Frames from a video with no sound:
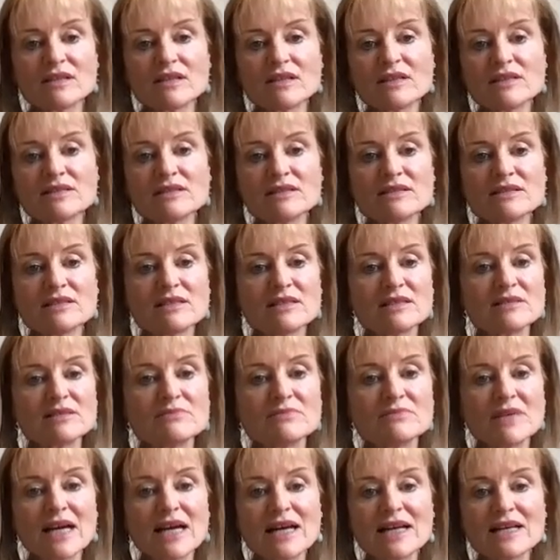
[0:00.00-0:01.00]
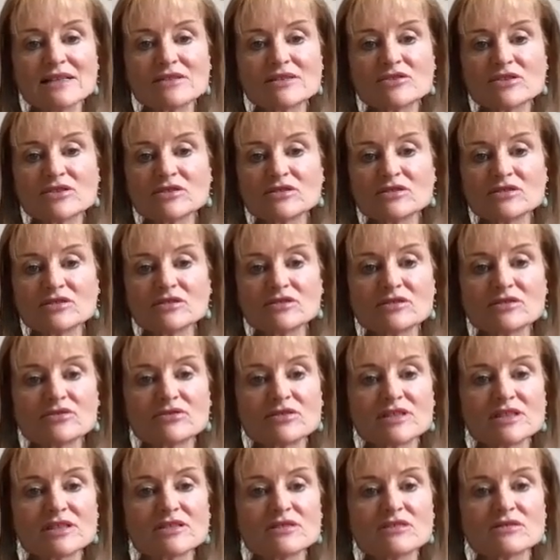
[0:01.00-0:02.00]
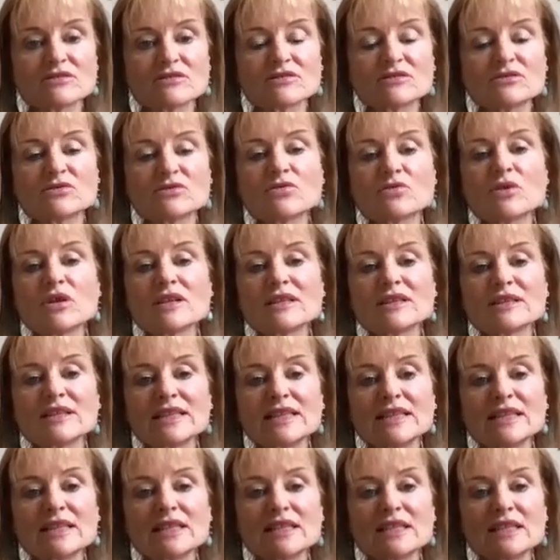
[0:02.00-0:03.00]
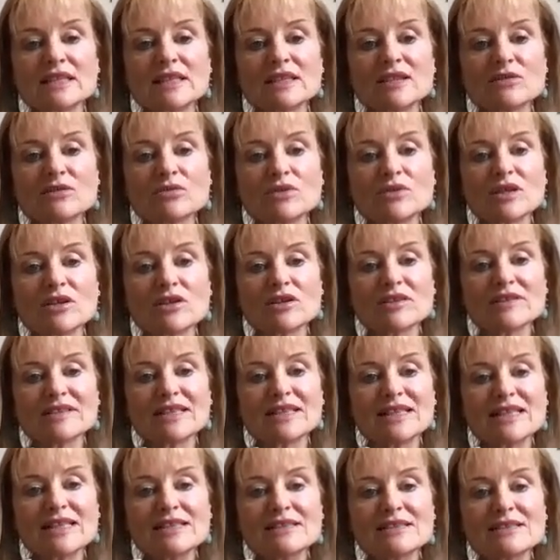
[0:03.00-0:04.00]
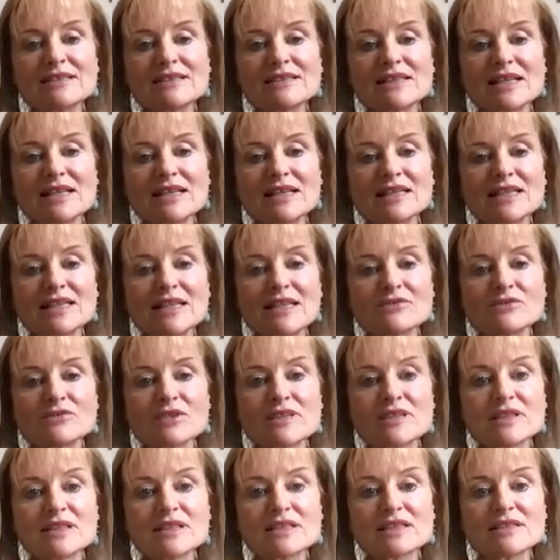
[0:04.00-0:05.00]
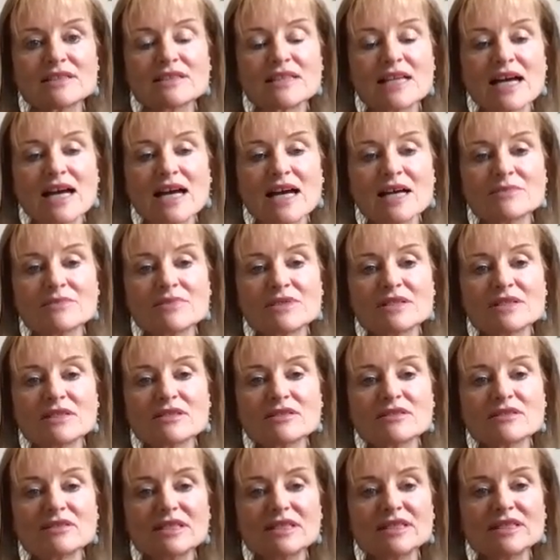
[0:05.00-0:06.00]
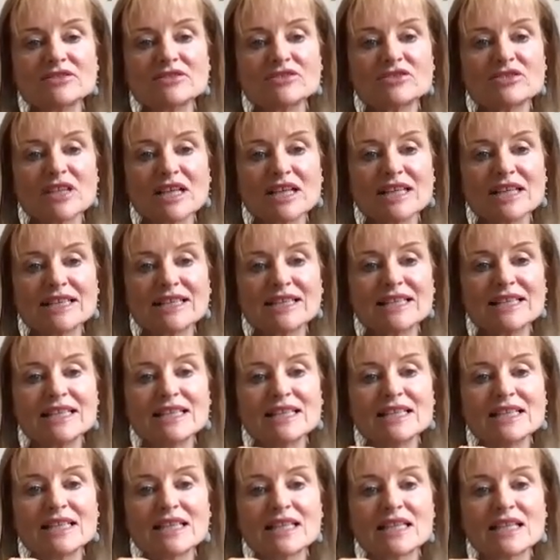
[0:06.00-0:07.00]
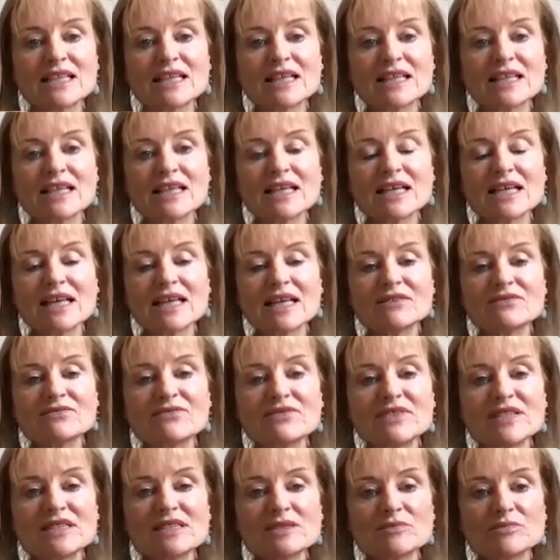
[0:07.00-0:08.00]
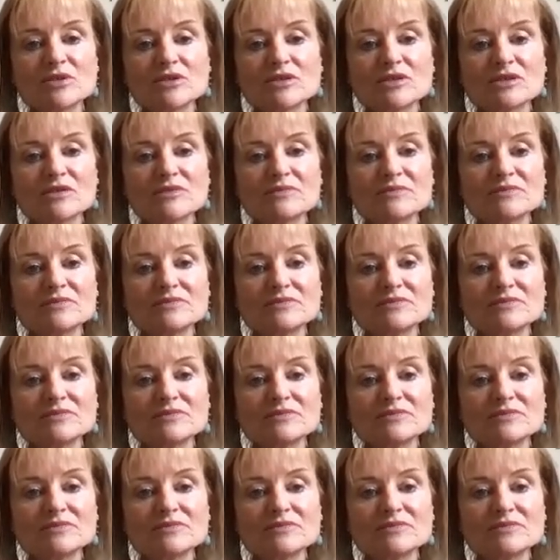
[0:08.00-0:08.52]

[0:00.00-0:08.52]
This is this magical crystal quality where on the inside, everything is absolutely shiny and visible.